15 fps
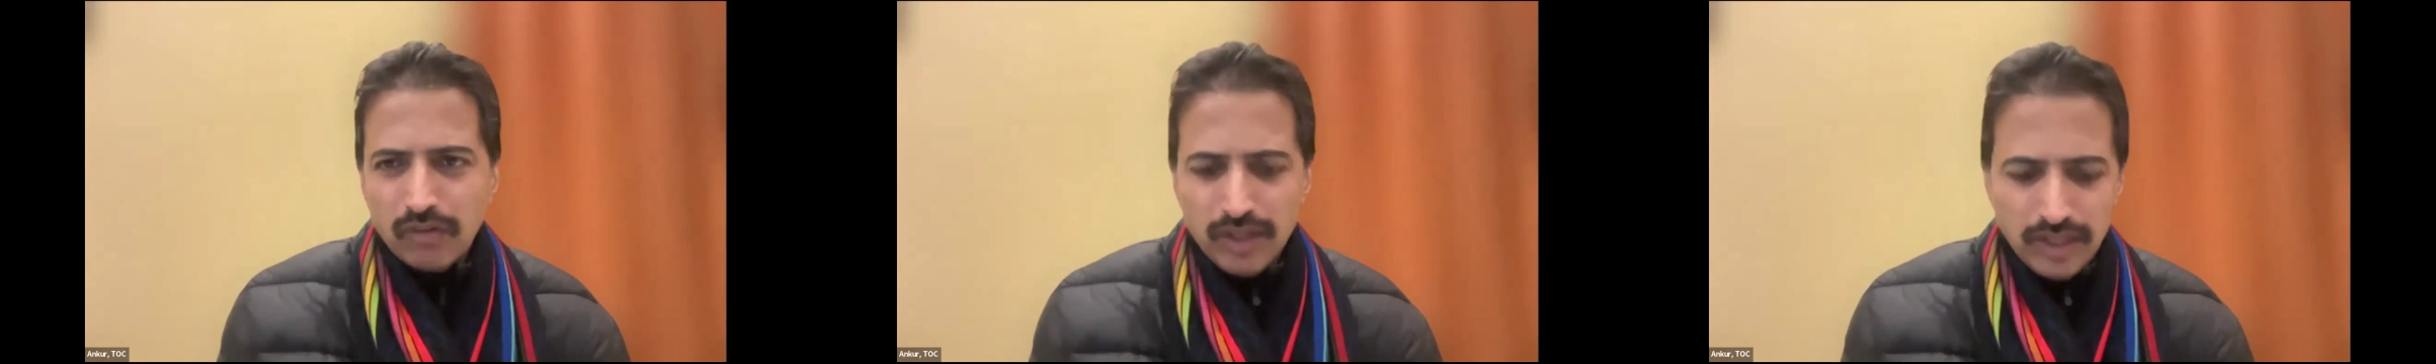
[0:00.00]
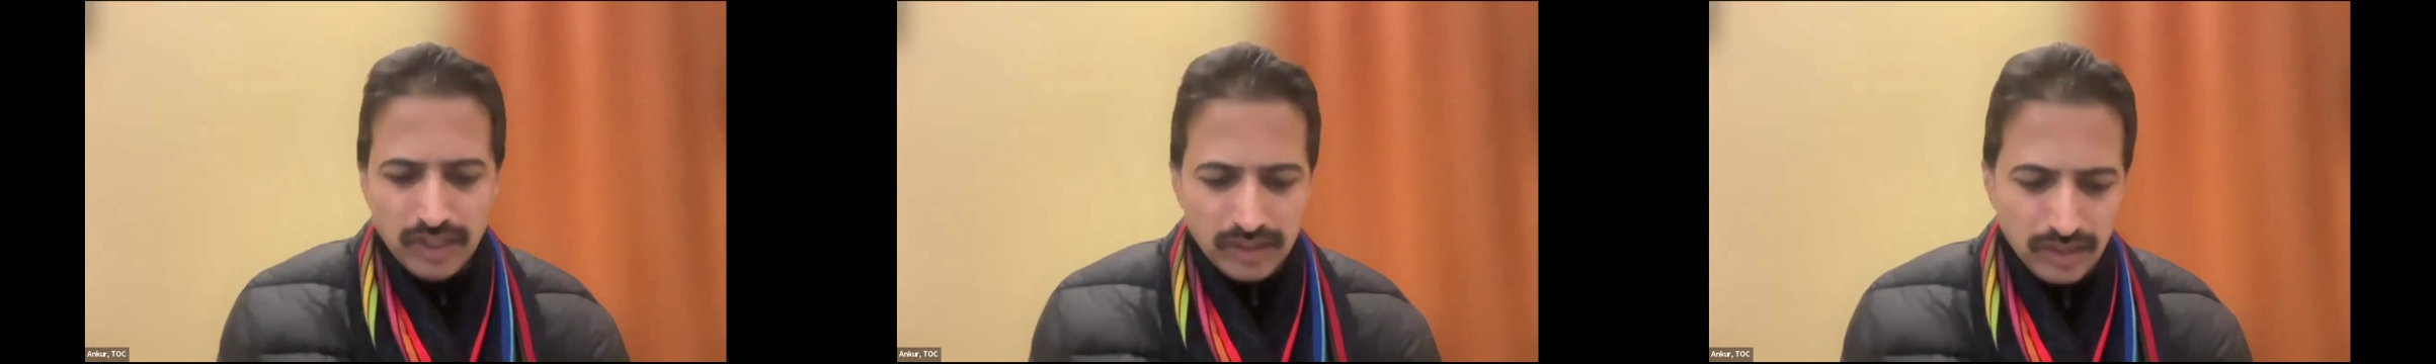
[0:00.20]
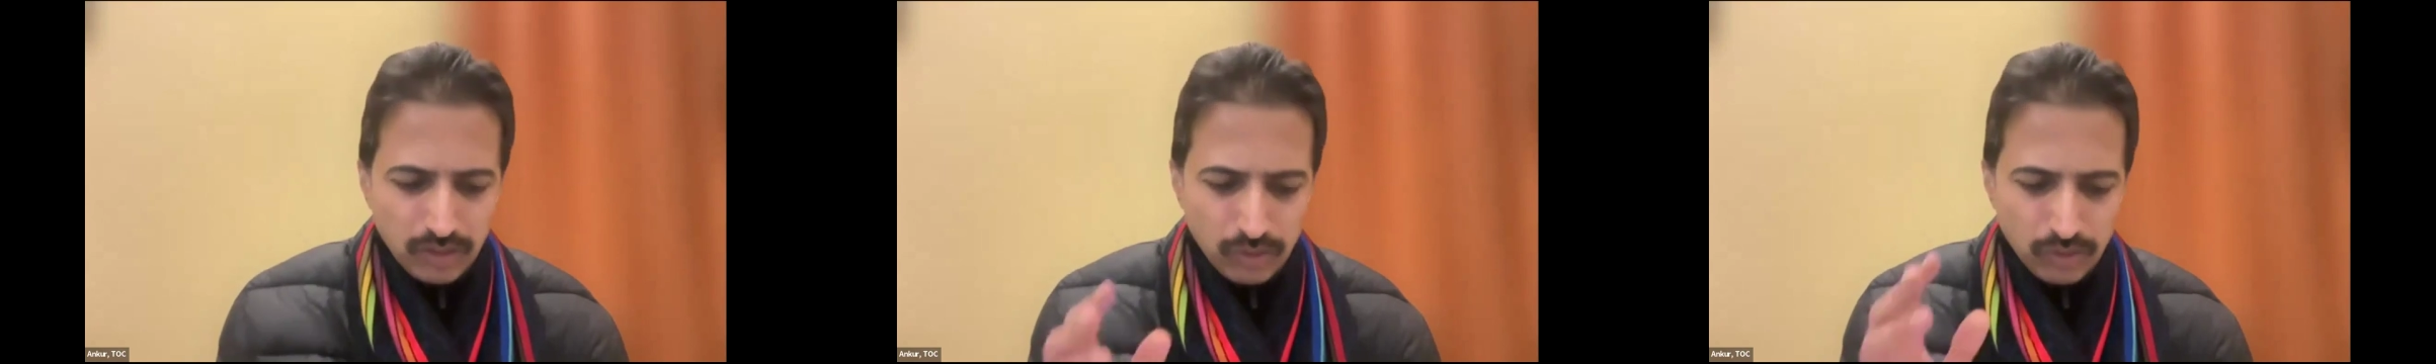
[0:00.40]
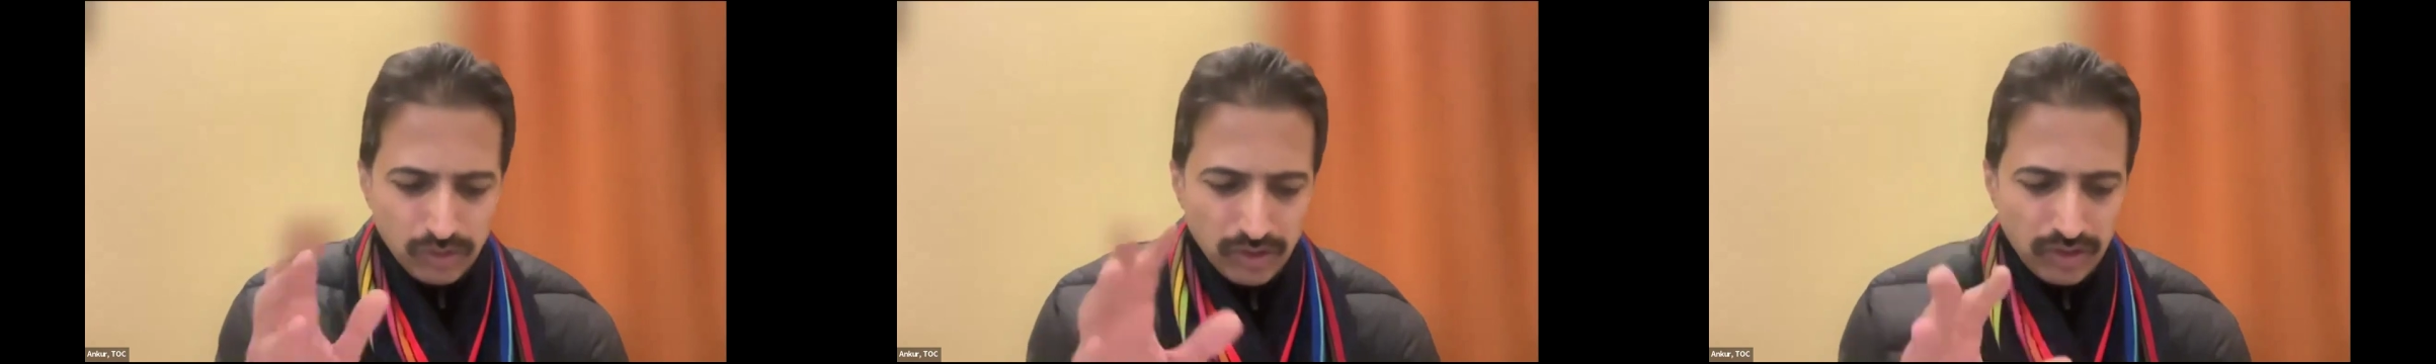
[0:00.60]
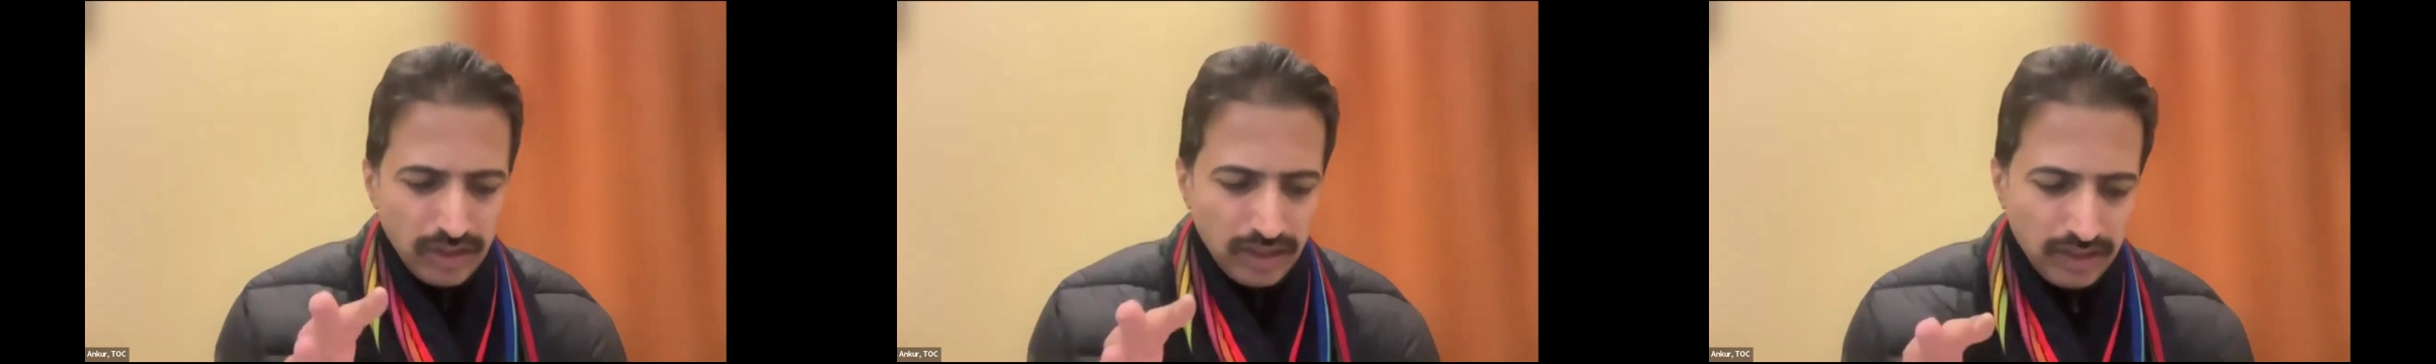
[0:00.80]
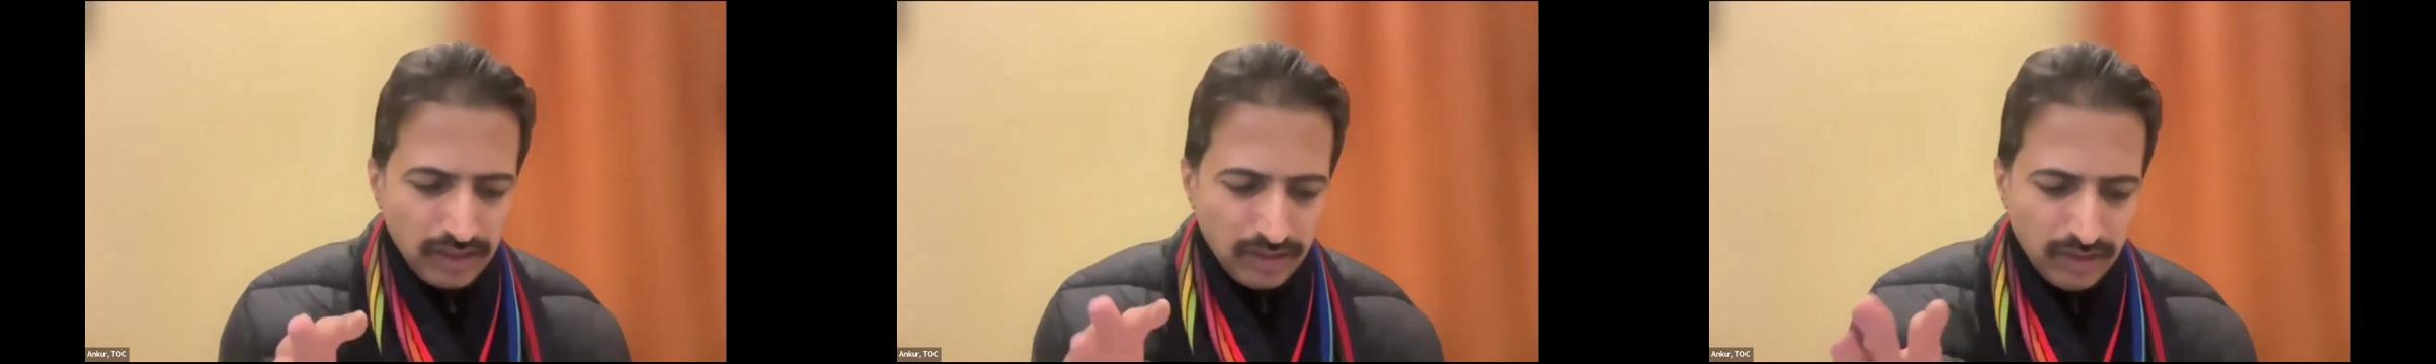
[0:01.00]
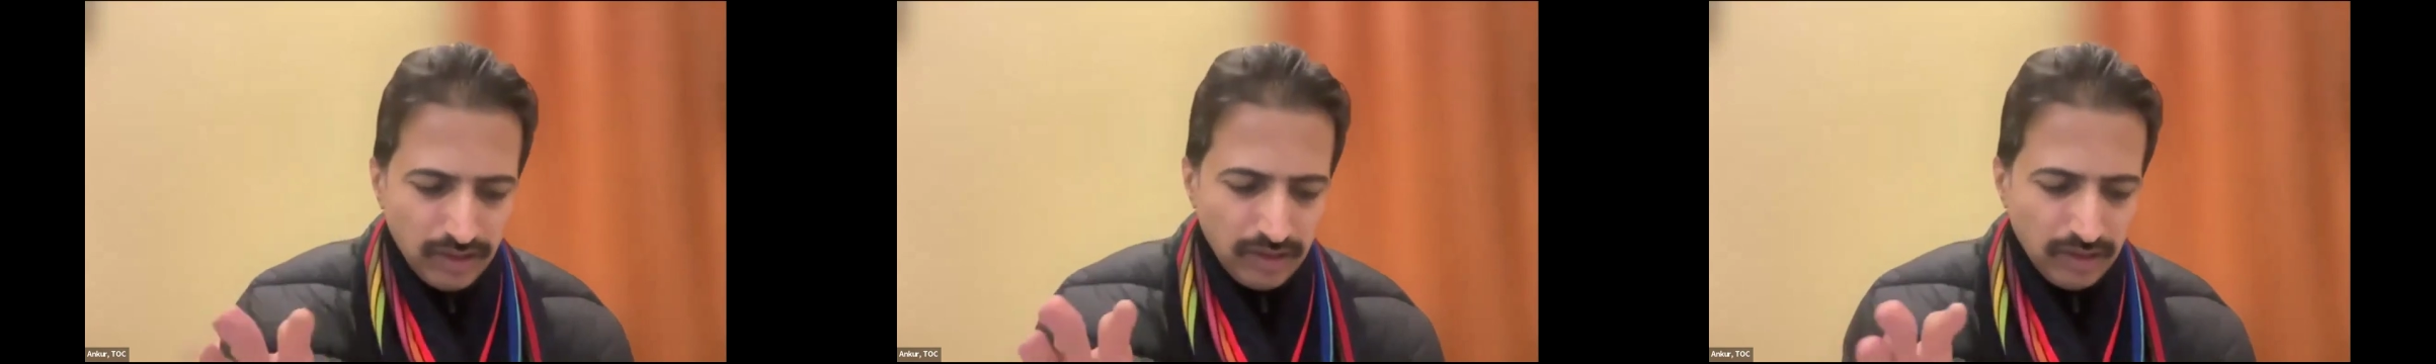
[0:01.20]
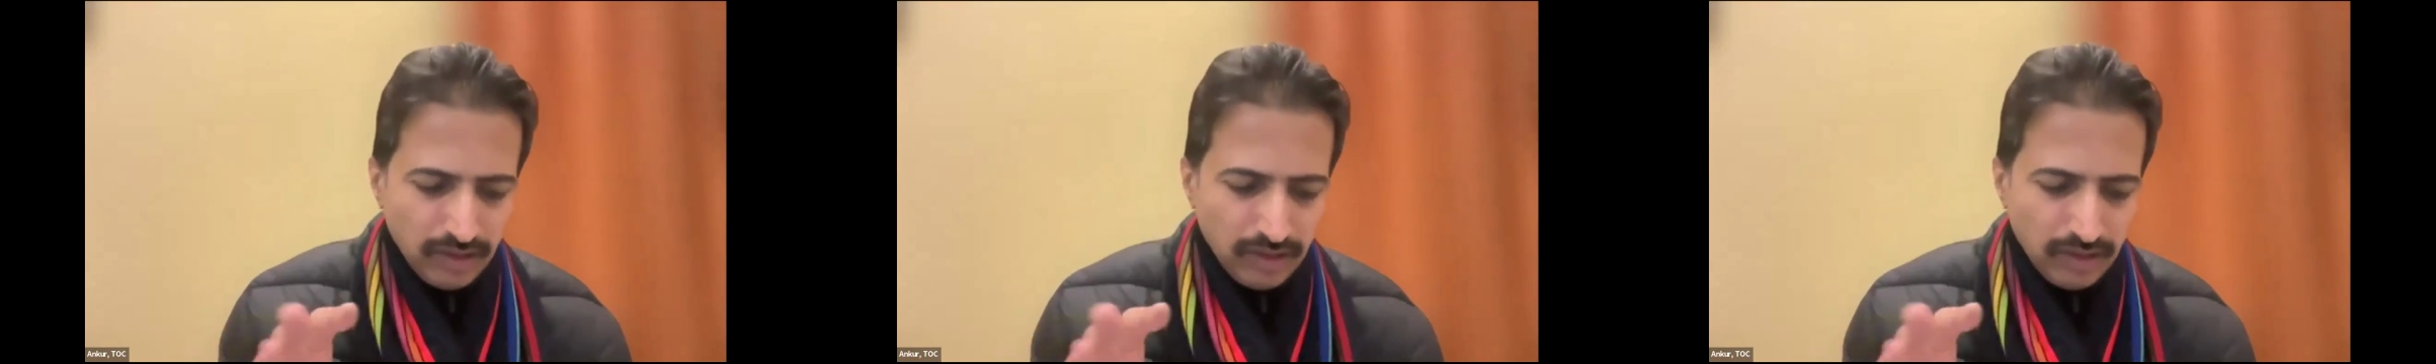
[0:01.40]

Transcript: the another questions that is